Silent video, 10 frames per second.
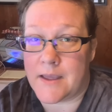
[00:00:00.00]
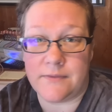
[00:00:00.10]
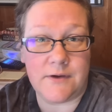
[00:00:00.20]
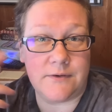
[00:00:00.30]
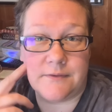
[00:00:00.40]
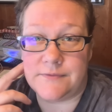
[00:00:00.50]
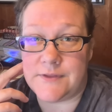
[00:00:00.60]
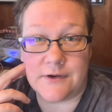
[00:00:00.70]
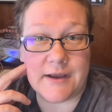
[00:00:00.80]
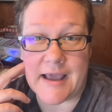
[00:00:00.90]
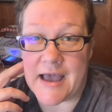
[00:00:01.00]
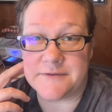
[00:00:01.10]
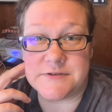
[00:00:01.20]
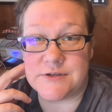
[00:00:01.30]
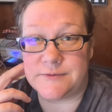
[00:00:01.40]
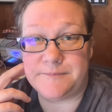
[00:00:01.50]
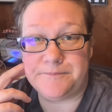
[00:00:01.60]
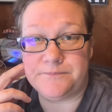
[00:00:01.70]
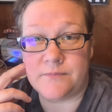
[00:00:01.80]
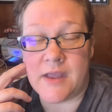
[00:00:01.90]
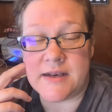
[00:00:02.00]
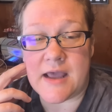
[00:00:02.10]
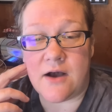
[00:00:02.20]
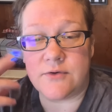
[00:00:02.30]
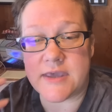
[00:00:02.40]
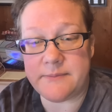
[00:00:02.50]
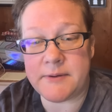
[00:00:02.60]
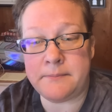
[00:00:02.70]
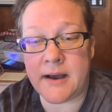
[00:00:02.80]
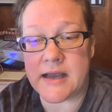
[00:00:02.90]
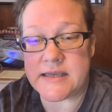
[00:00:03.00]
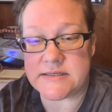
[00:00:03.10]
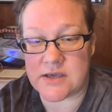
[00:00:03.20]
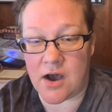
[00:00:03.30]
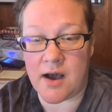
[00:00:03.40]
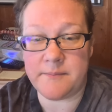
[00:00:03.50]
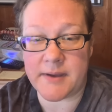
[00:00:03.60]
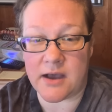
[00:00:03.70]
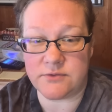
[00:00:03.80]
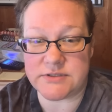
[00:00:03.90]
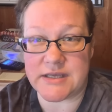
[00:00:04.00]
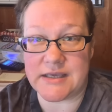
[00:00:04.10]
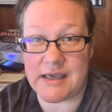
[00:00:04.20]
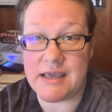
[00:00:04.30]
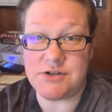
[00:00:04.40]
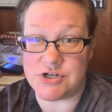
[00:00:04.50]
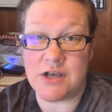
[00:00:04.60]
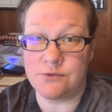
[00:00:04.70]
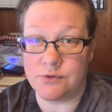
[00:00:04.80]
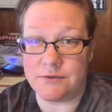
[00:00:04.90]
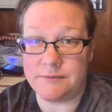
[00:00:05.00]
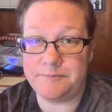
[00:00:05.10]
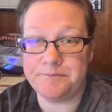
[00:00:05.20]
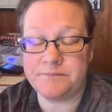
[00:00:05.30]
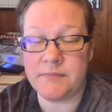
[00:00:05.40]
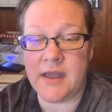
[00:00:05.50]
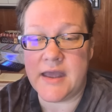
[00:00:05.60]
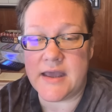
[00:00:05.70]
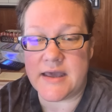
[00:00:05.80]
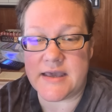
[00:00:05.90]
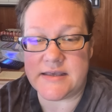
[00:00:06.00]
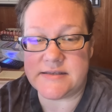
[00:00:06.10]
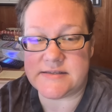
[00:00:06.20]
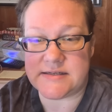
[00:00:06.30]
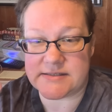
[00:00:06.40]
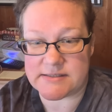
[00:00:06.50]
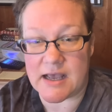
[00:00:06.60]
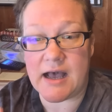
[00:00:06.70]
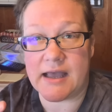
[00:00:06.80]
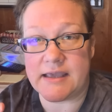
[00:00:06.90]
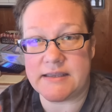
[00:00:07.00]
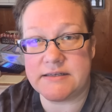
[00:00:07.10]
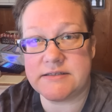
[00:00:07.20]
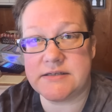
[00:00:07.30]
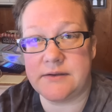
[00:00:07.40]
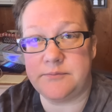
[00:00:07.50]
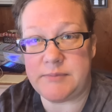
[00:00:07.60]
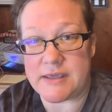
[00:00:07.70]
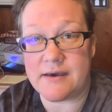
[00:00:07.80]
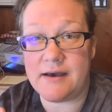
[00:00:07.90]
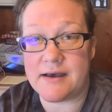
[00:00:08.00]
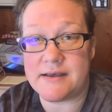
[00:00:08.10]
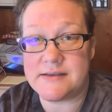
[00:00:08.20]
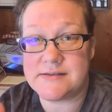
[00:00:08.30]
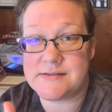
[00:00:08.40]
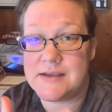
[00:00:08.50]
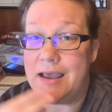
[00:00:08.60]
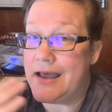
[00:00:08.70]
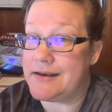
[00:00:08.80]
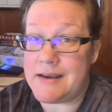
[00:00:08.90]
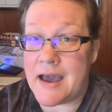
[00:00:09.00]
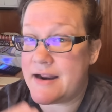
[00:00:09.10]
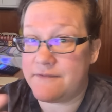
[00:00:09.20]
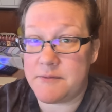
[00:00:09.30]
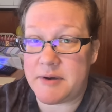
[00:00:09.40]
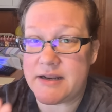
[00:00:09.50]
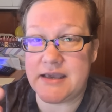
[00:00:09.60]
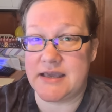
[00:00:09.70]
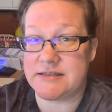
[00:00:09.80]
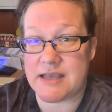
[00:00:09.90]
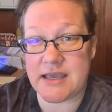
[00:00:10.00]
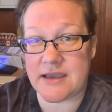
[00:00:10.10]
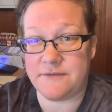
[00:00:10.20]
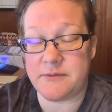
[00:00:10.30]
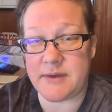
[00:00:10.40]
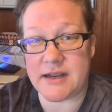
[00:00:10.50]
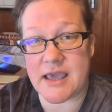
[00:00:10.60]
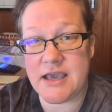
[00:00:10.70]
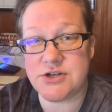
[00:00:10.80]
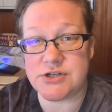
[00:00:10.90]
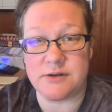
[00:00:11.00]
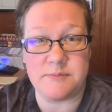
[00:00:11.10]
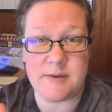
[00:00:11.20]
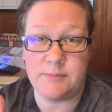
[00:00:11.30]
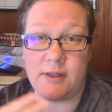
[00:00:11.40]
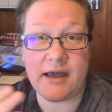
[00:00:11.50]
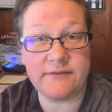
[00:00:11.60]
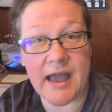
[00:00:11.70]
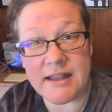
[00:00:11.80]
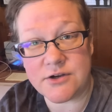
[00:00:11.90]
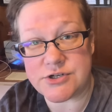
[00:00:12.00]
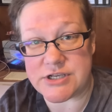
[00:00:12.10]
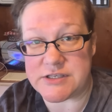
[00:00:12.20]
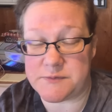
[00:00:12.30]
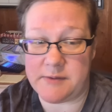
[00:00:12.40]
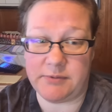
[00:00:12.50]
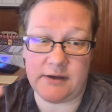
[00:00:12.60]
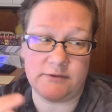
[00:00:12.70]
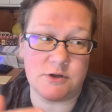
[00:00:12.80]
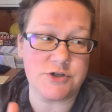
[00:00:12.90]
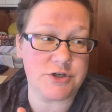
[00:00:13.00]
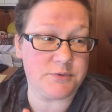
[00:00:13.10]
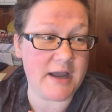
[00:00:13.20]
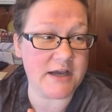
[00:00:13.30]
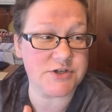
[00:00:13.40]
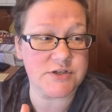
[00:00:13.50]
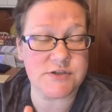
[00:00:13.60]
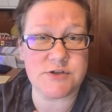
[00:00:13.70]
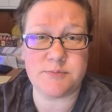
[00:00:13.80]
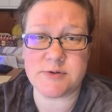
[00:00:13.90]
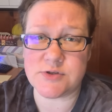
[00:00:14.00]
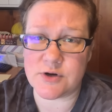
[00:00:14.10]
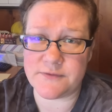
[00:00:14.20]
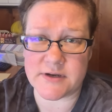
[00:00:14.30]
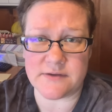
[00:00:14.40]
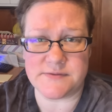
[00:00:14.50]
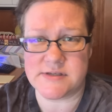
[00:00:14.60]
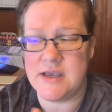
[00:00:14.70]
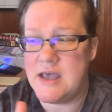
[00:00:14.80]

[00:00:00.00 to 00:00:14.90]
They're going to have to. Now, keep in mind, compounding in general is designed because not everybody can take every medication. People have allergies. People have allergic reactions to preservatives,